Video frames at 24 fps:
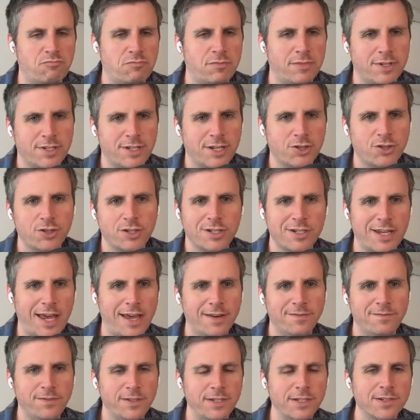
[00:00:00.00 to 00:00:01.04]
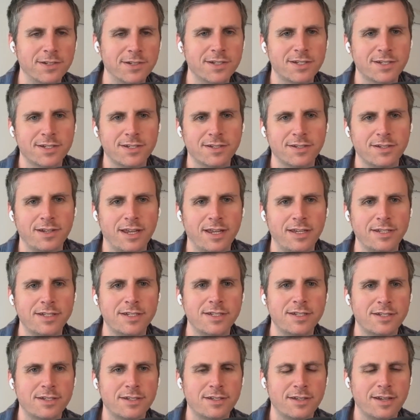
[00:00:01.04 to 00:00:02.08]
essentially just add fields
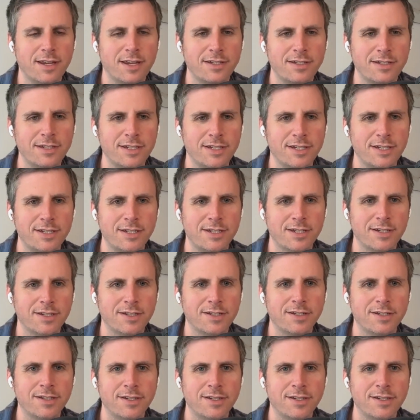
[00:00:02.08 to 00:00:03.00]
as needed to.